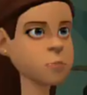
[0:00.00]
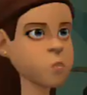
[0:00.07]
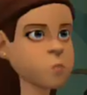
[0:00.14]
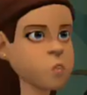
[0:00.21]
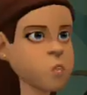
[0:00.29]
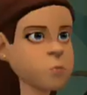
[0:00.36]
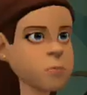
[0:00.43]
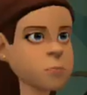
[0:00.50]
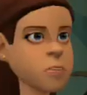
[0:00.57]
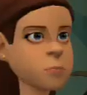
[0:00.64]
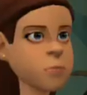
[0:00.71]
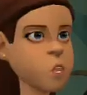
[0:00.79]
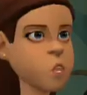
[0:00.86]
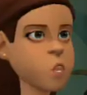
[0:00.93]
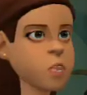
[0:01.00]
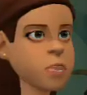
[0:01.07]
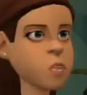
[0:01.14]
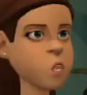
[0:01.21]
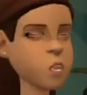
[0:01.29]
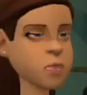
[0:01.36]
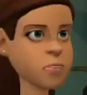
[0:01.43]
probably blocked a
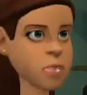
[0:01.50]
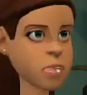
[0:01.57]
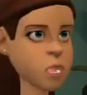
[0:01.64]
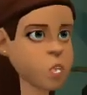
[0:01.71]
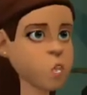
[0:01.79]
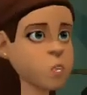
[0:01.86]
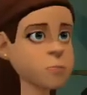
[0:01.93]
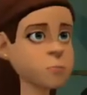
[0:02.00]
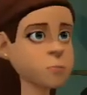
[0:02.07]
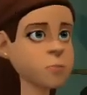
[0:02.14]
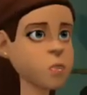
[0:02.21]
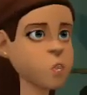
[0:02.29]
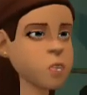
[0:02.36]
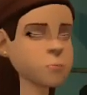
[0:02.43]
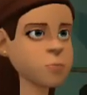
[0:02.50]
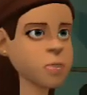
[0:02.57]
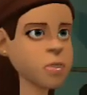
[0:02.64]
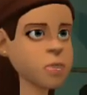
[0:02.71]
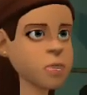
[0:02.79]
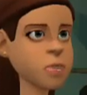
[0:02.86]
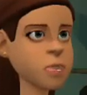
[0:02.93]
lot of it out. You were
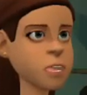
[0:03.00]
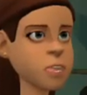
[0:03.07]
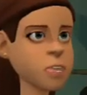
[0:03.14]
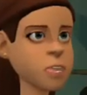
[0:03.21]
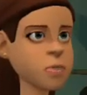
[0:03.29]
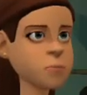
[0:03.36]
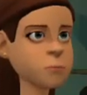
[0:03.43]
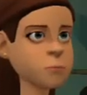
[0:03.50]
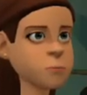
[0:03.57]
pretty young then.